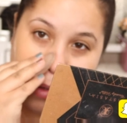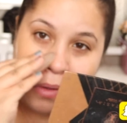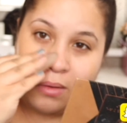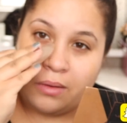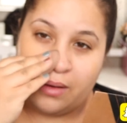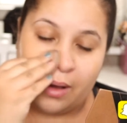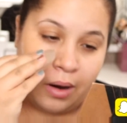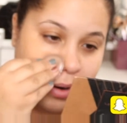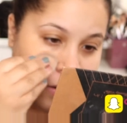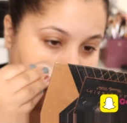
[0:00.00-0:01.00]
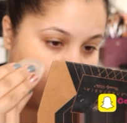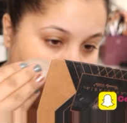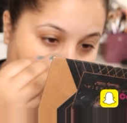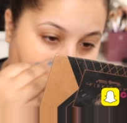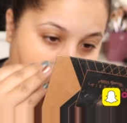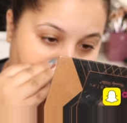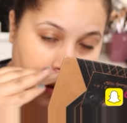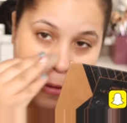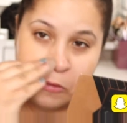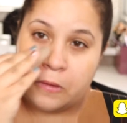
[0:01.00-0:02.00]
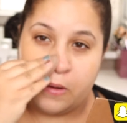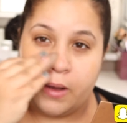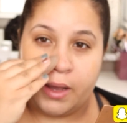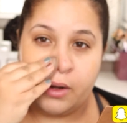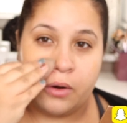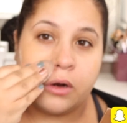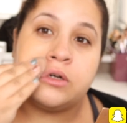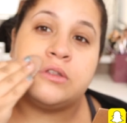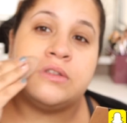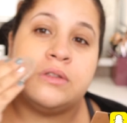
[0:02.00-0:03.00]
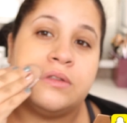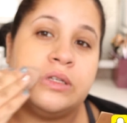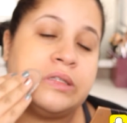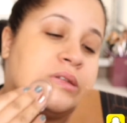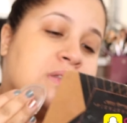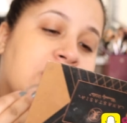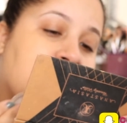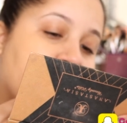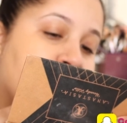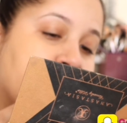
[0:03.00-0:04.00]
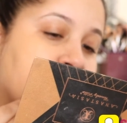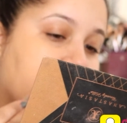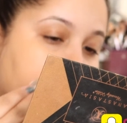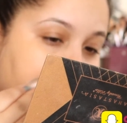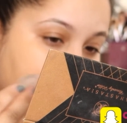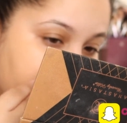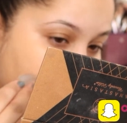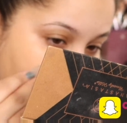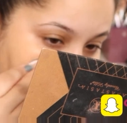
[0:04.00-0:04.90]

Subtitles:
Oh god. So it hurts. This does not feel good at all.